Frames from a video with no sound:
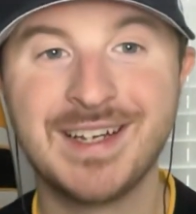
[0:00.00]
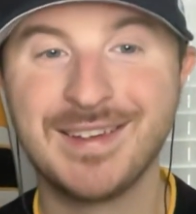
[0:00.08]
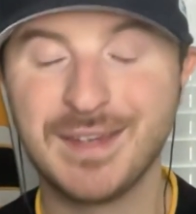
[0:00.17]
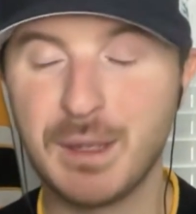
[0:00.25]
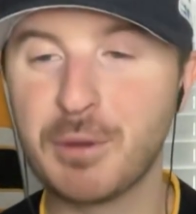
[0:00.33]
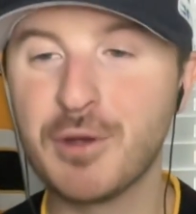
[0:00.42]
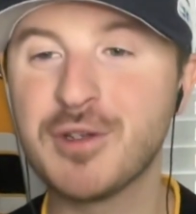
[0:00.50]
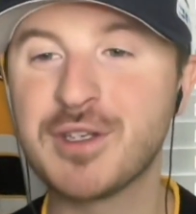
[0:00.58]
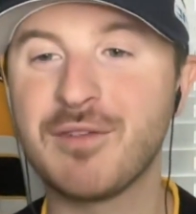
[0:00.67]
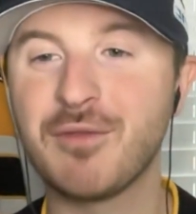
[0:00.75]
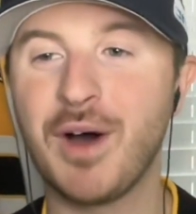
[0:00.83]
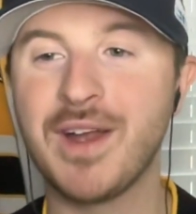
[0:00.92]
The Blues
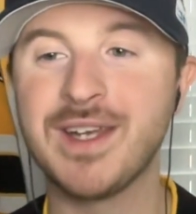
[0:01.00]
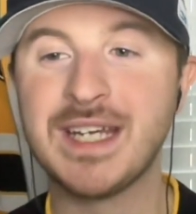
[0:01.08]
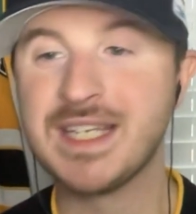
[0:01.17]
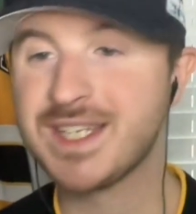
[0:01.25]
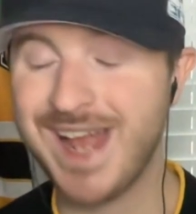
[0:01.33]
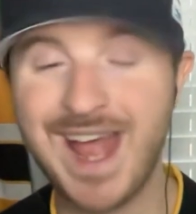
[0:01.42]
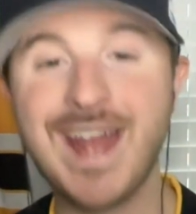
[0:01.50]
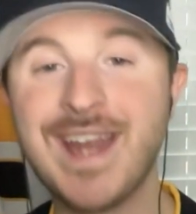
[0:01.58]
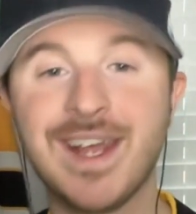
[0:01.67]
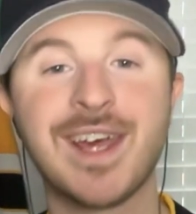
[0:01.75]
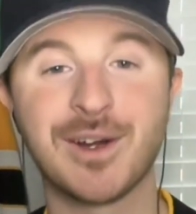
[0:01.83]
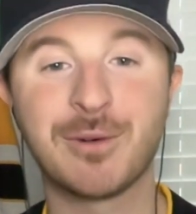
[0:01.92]
have won 10
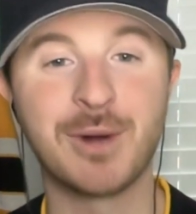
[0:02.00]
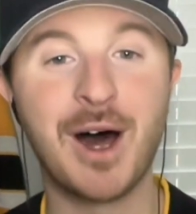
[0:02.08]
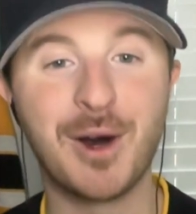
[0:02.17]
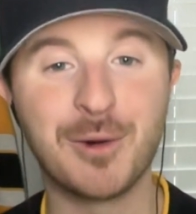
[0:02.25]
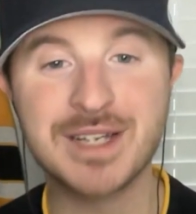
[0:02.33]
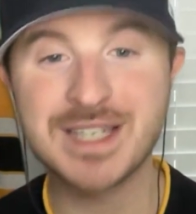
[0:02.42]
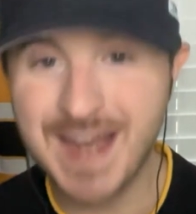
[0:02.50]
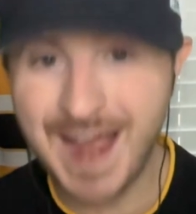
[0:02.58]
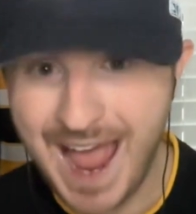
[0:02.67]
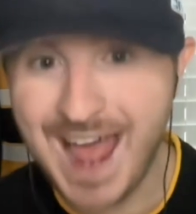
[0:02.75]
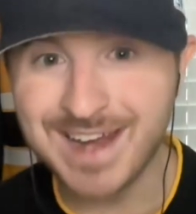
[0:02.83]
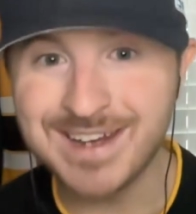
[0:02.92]
in a row.
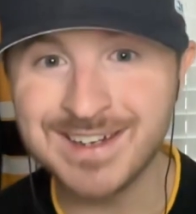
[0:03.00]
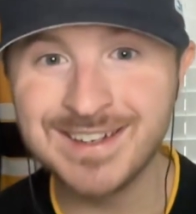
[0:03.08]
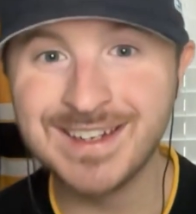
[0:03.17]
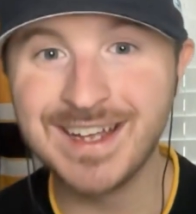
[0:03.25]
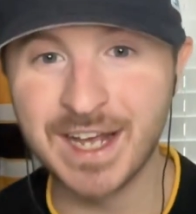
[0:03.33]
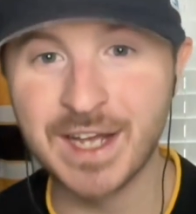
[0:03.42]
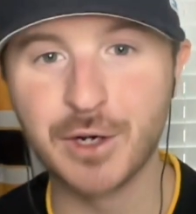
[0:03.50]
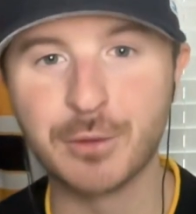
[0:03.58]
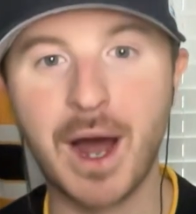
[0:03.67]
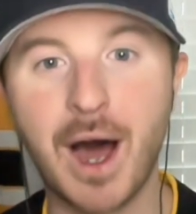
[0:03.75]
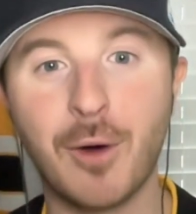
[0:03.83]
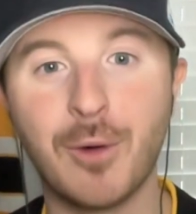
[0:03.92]
10 in a
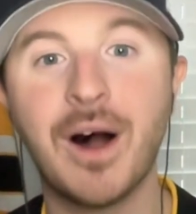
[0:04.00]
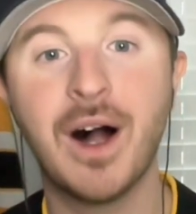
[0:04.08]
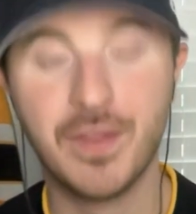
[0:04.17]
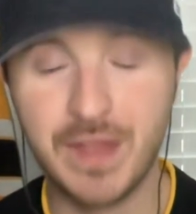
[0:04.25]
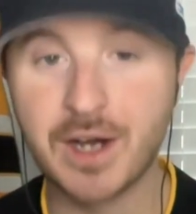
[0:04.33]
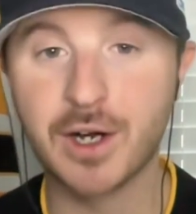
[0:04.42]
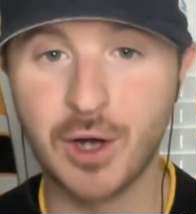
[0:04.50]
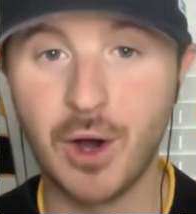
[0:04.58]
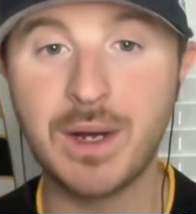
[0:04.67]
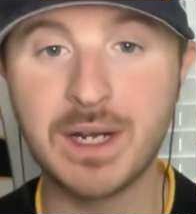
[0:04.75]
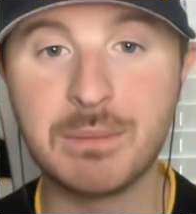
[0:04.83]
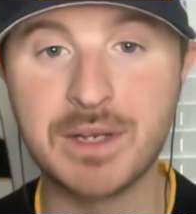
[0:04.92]
row. They are
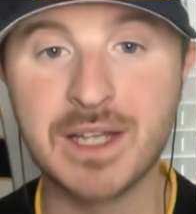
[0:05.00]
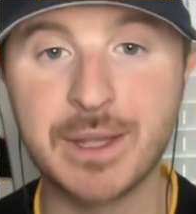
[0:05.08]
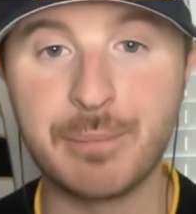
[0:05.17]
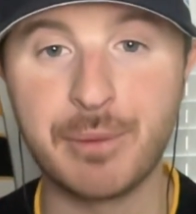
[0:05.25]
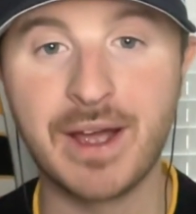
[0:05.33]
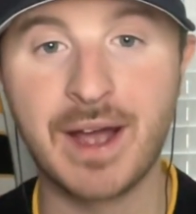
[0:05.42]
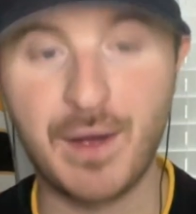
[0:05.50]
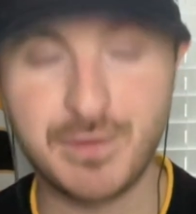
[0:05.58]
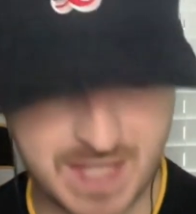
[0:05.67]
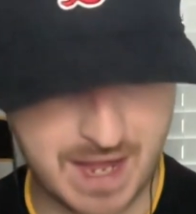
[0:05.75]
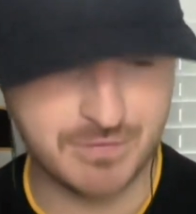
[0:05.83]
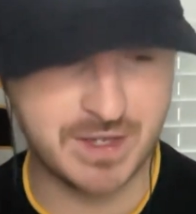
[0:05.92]
going to be in the playoffs.
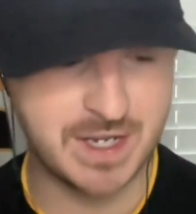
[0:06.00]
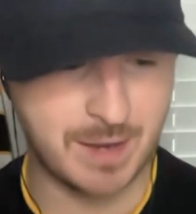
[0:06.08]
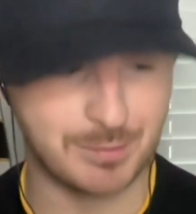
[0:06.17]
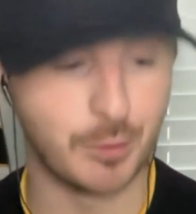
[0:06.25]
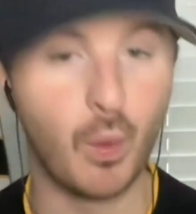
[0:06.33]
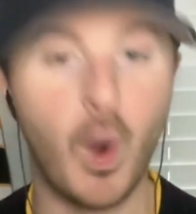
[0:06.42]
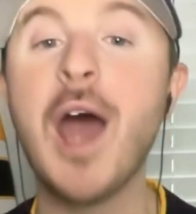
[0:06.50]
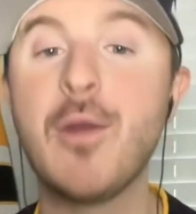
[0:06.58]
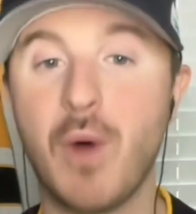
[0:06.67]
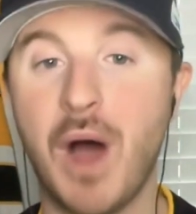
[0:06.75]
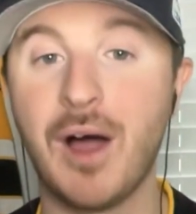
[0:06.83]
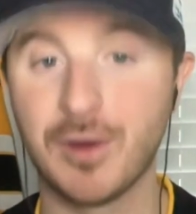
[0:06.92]
They have the number 1
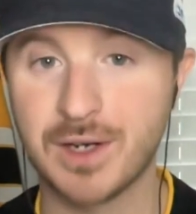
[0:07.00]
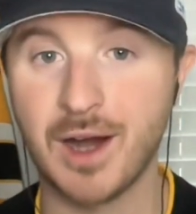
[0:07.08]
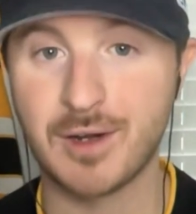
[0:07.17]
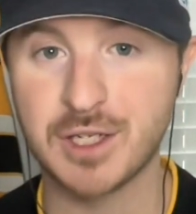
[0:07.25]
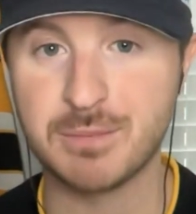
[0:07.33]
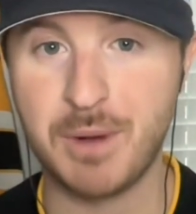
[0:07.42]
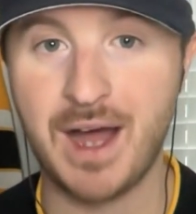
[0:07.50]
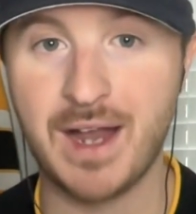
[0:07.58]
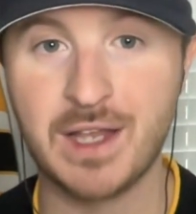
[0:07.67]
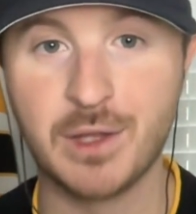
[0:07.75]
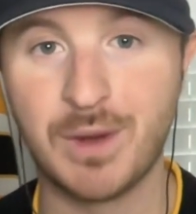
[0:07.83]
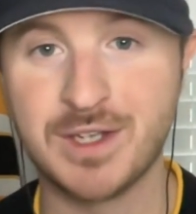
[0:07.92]
wild card spot
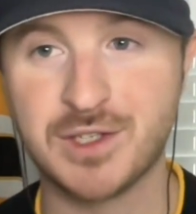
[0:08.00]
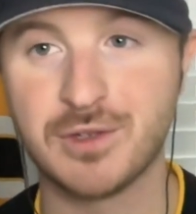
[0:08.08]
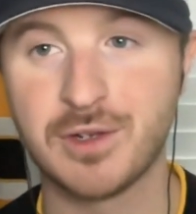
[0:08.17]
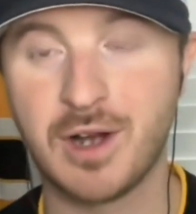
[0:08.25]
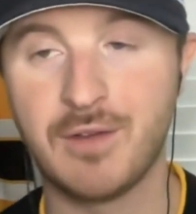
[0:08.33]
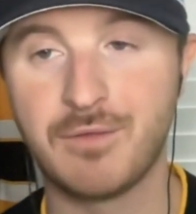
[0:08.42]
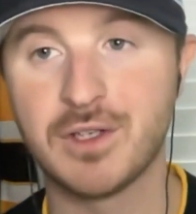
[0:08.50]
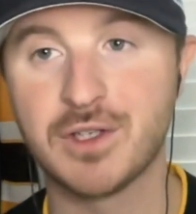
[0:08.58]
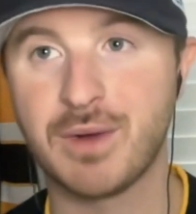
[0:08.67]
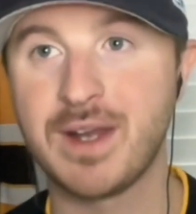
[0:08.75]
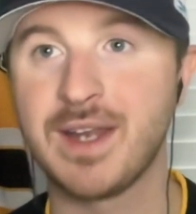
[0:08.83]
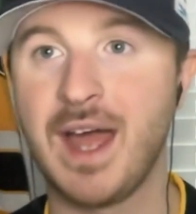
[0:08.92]
in the Western Conference
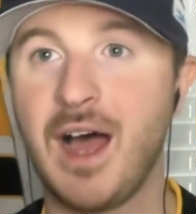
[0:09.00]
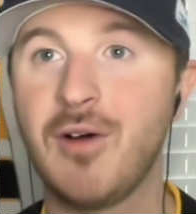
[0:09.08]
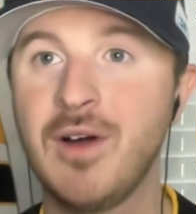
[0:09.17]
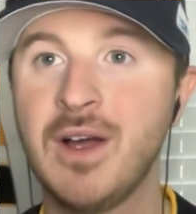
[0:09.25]
right now.